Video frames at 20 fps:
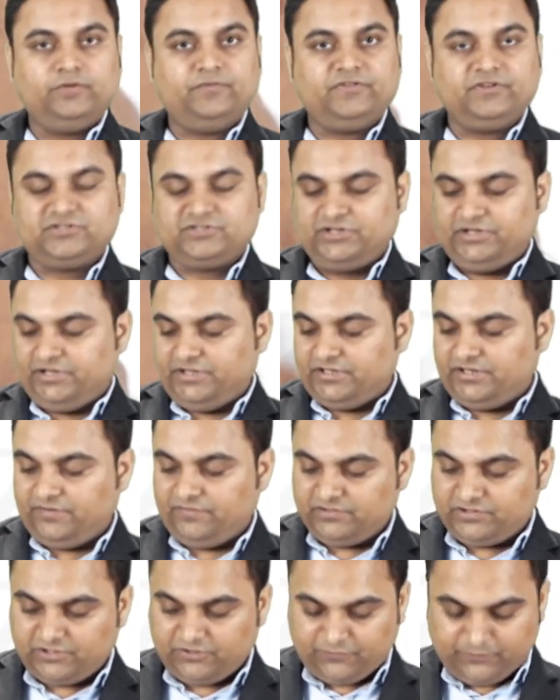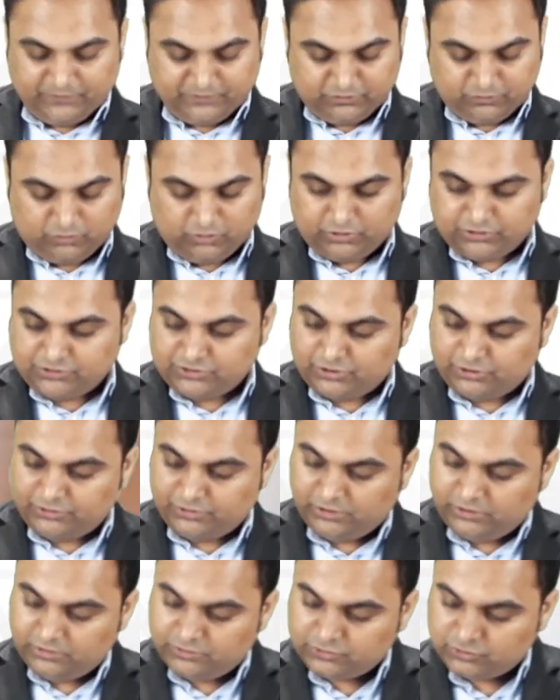of 60 degree with respect to
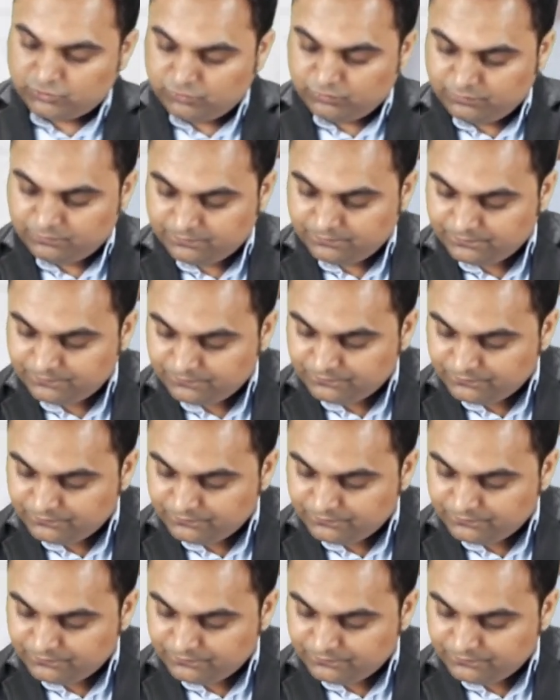horizontal. So